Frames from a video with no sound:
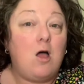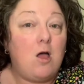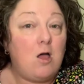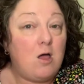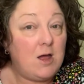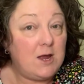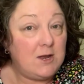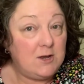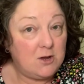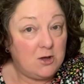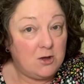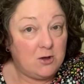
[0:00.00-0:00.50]

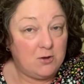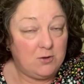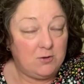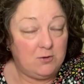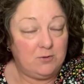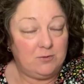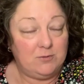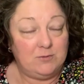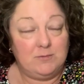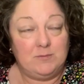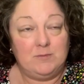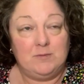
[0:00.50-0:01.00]
I know
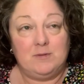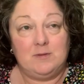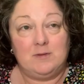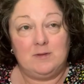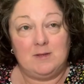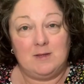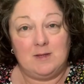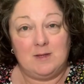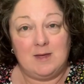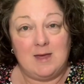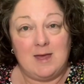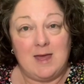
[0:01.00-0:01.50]

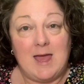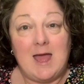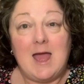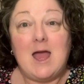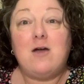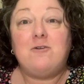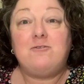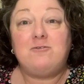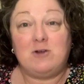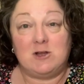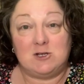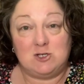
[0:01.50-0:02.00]

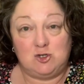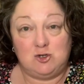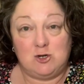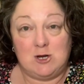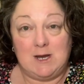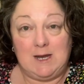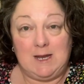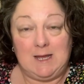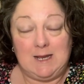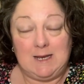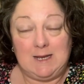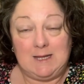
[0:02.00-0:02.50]
how
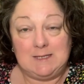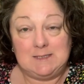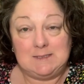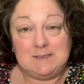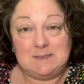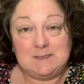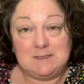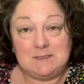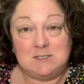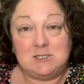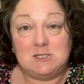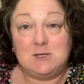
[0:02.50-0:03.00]
frustrating it
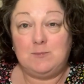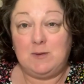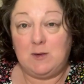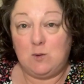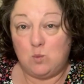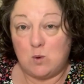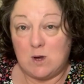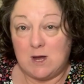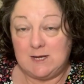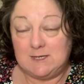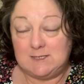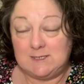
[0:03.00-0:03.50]
is to be
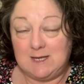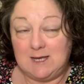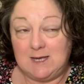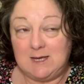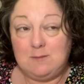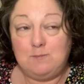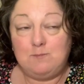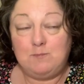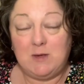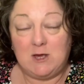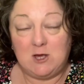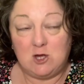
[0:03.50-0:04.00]

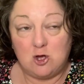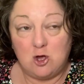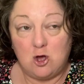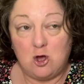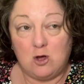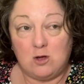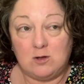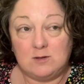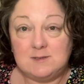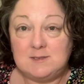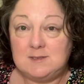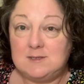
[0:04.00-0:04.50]
waiting,
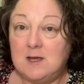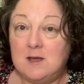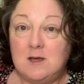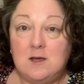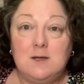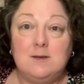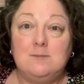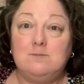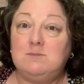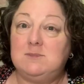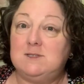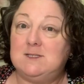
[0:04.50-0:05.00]
because
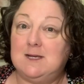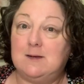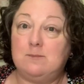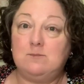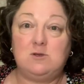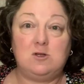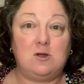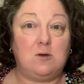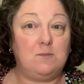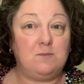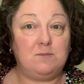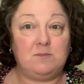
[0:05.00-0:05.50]

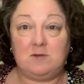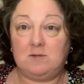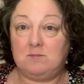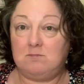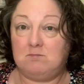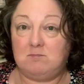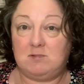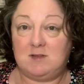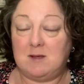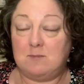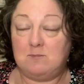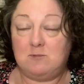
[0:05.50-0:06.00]

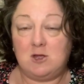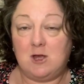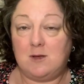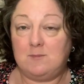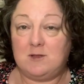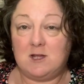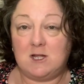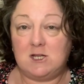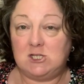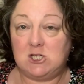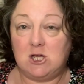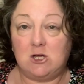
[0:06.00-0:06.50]

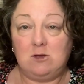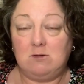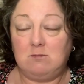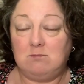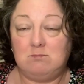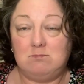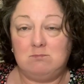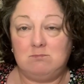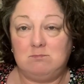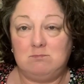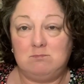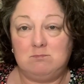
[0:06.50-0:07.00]
sometimes I
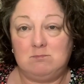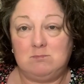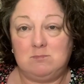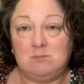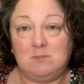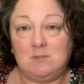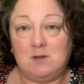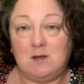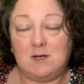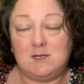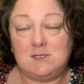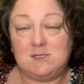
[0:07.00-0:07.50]

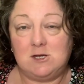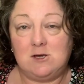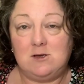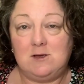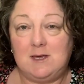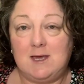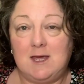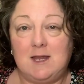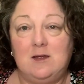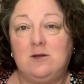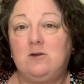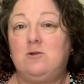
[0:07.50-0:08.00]

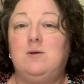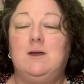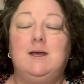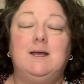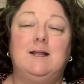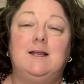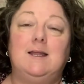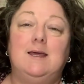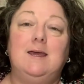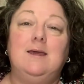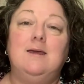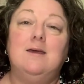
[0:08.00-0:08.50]
don't get it
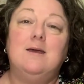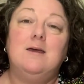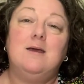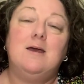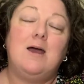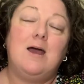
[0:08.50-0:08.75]
quickly.